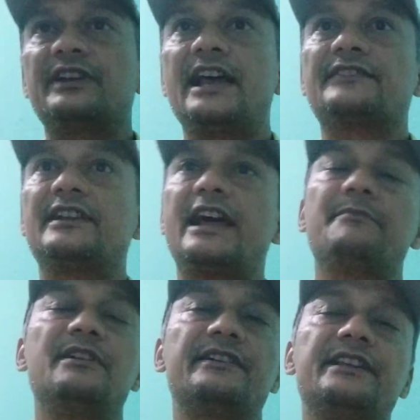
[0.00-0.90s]
has a
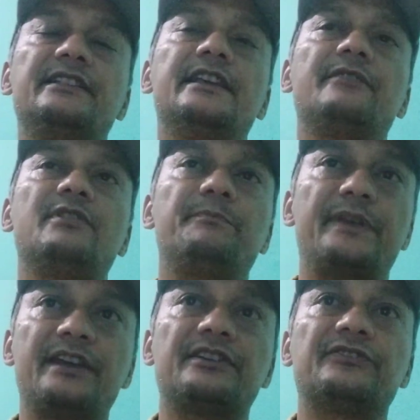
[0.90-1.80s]
liability, they will
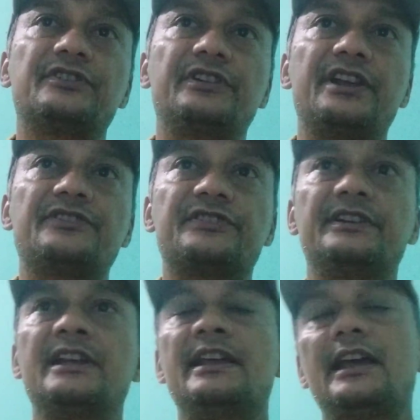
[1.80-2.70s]
pay
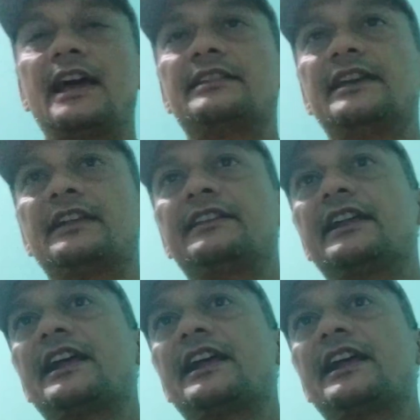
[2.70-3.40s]
consideration, and then there